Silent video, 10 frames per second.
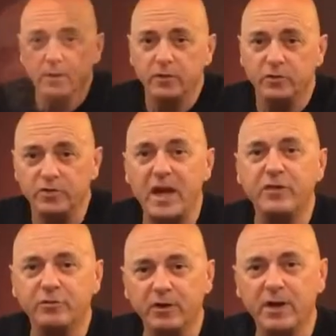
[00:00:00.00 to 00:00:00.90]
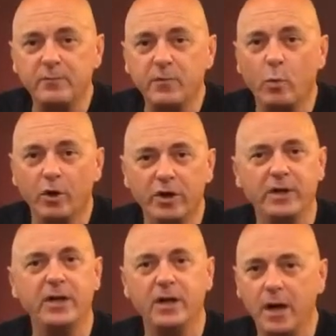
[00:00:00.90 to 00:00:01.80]
So day 3, we're going
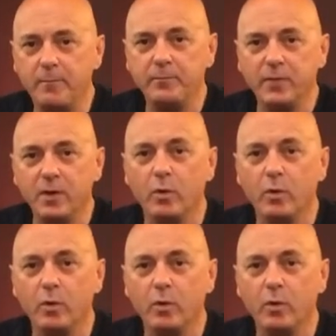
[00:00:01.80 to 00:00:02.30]
to get up,